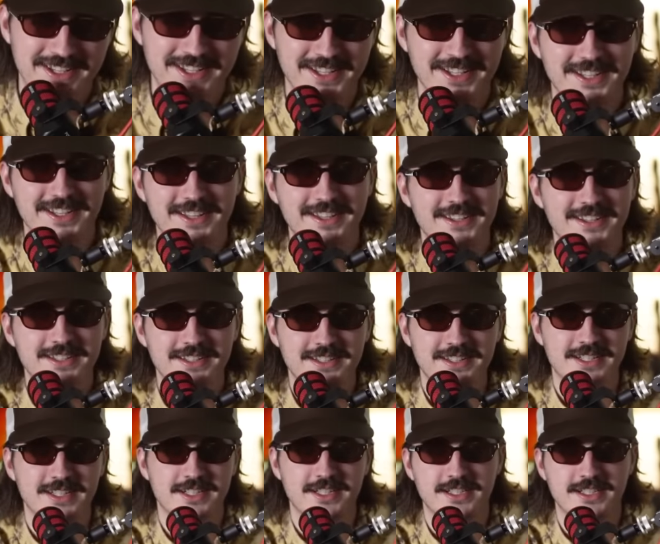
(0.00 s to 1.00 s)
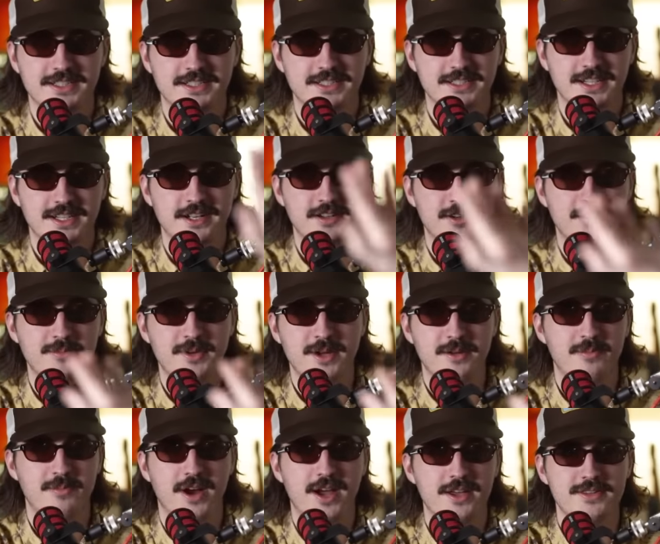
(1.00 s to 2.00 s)
and like, I'd hold like my breath
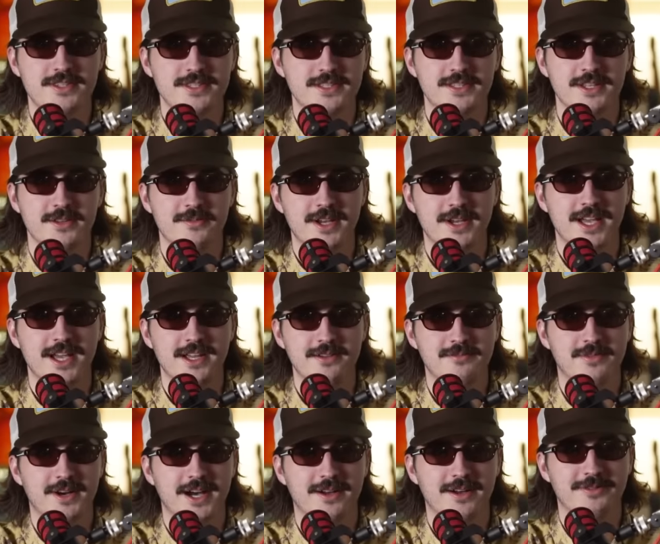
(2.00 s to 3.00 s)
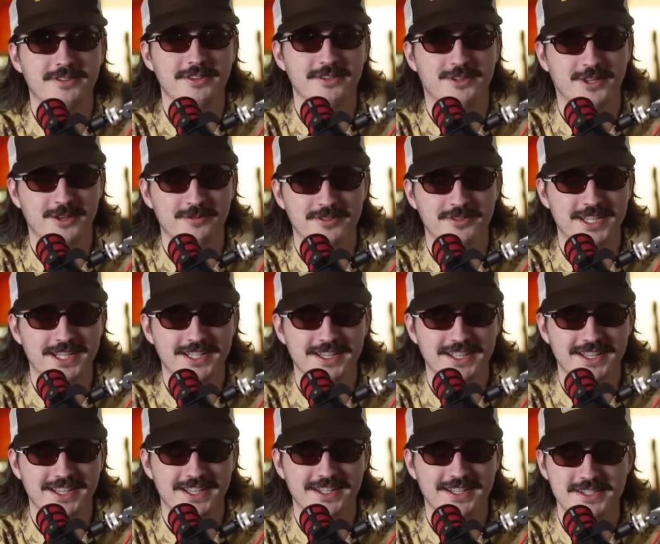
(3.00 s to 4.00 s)
I might until my head popped or something. Like I just